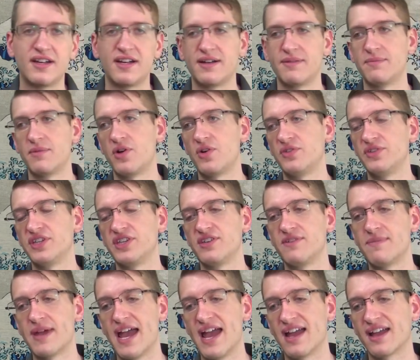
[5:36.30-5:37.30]
um, holding
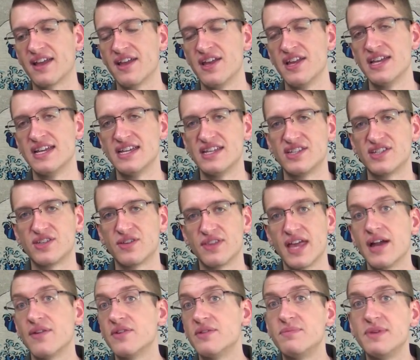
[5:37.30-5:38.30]
you back. So
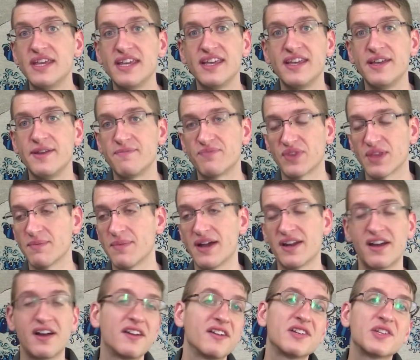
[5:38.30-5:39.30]
that would be
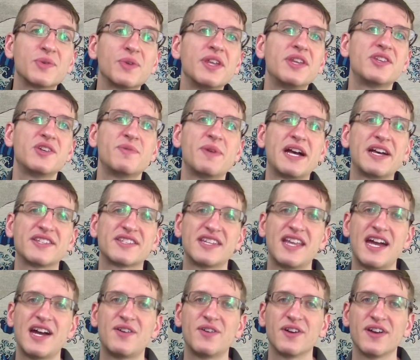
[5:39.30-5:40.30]
about 122 miles an
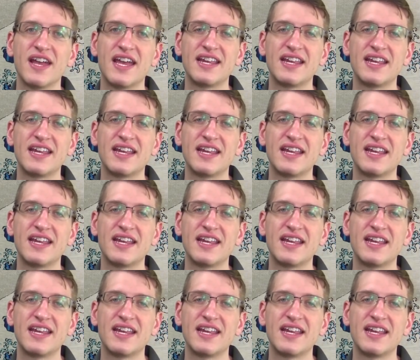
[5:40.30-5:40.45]
hour,